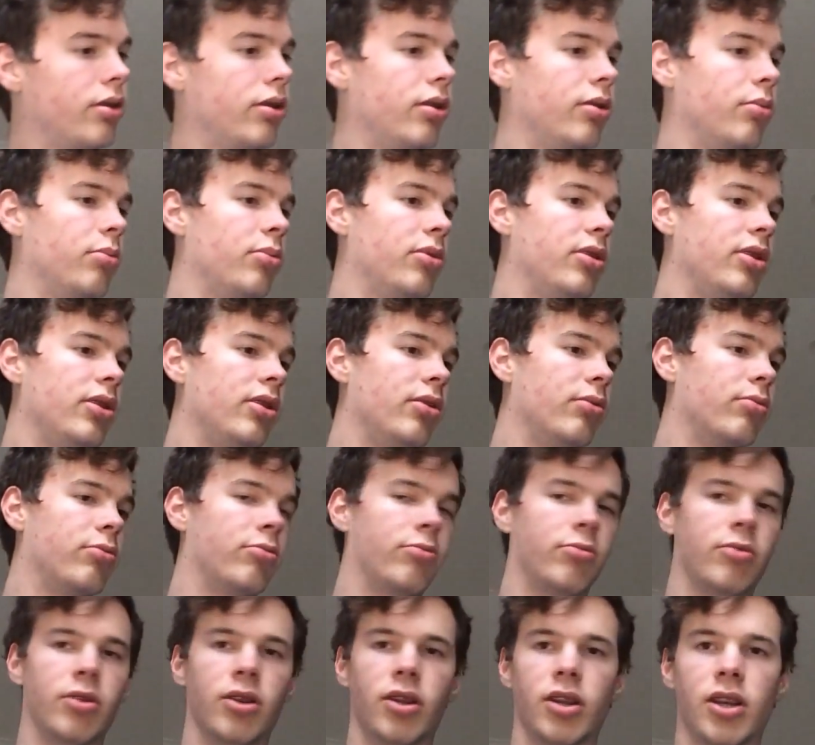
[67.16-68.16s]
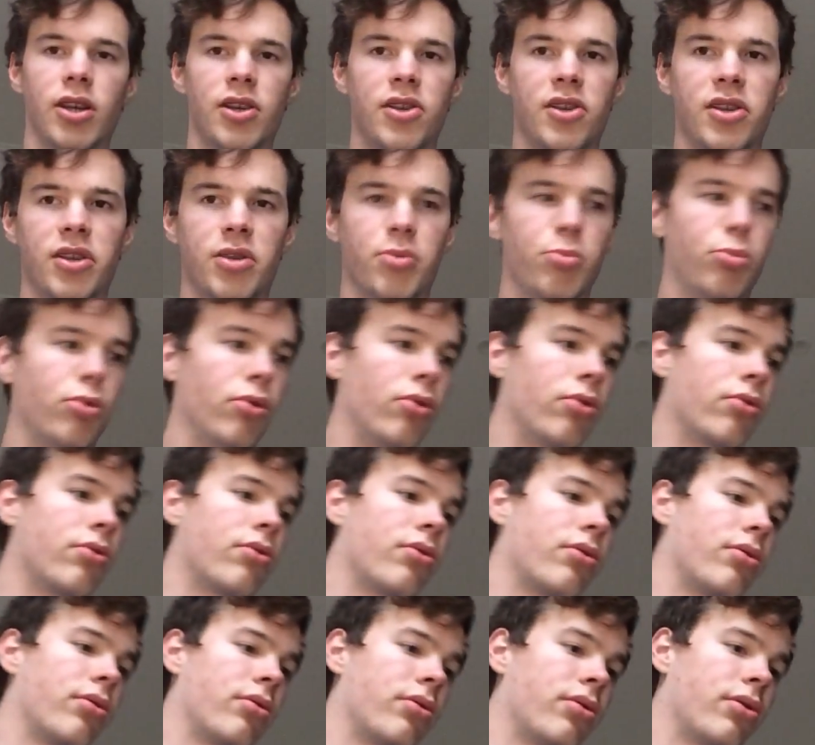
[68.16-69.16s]
and the elastics
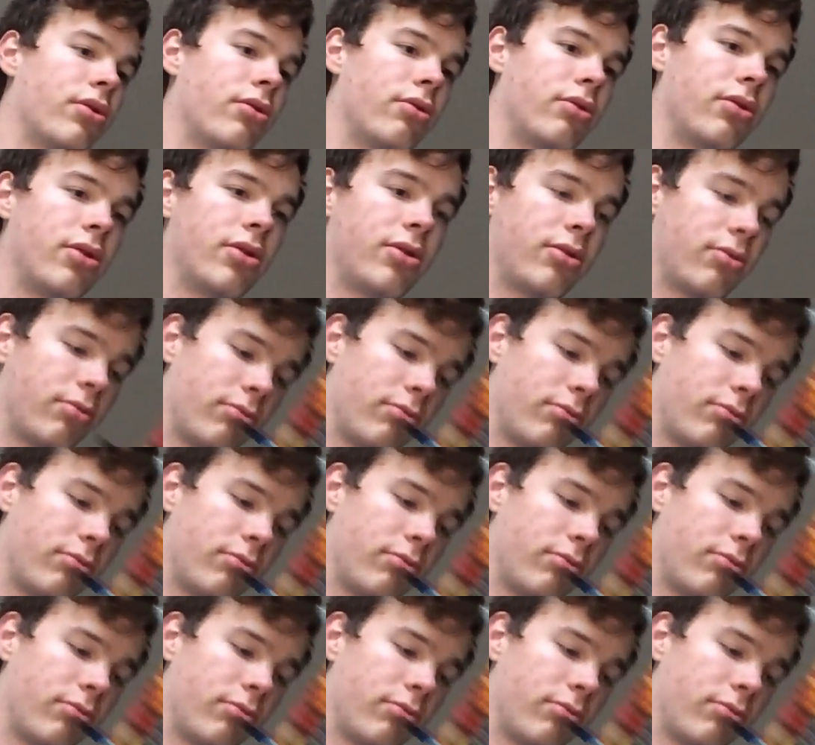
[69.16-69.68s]
broke, so